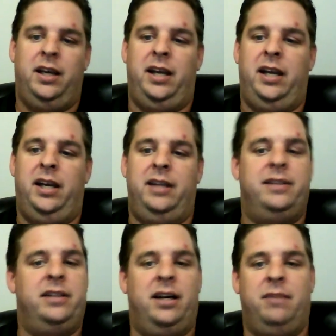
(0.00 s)

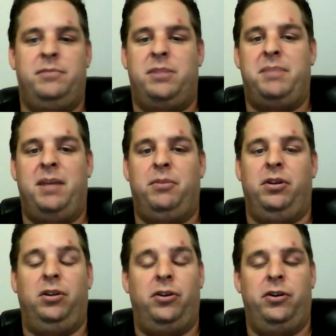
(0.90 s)
and to be able to
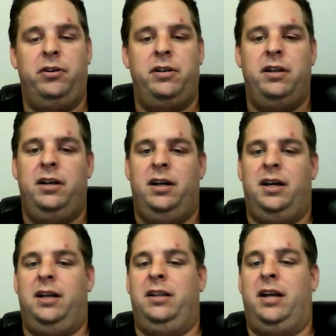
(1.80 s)
learn
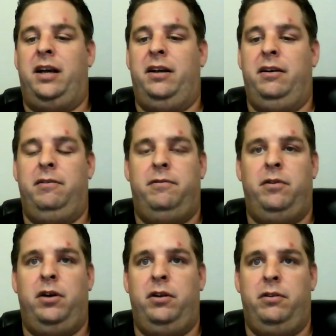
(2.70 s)
a lot of
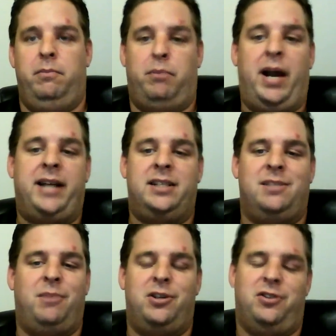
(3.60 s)
practice
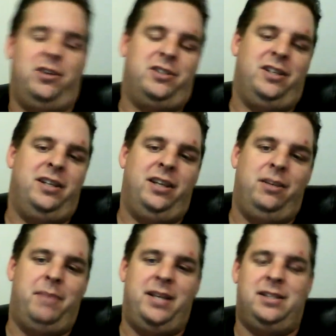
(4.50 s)
martial arts on a
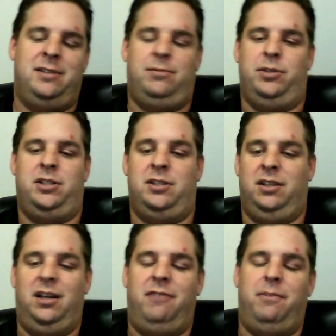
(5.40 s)
daily basis, which is a
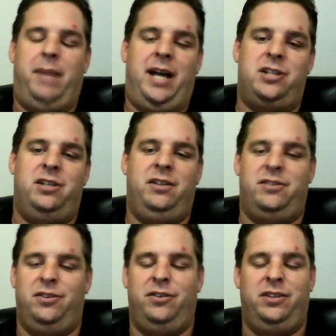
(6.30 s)
love and passion.
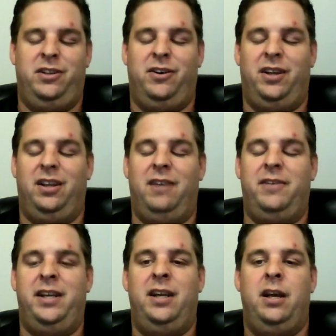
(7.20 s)
So, I love
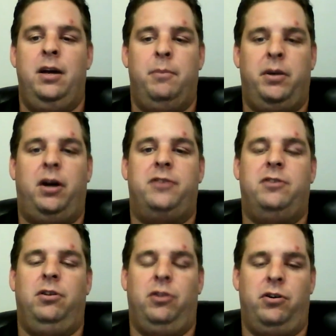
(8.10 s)
it, but
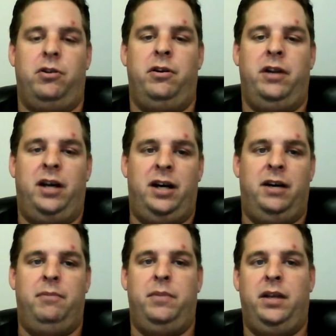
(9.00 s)
also learn
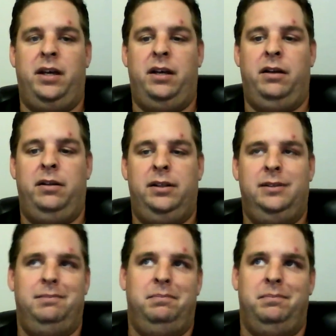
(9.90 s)
the
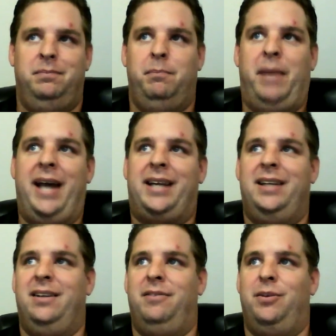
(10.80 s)
back
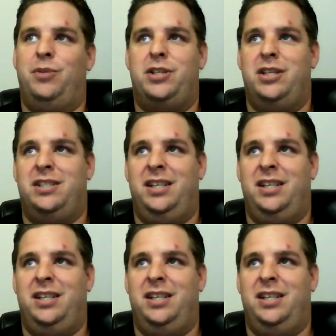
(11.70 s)
end of it, which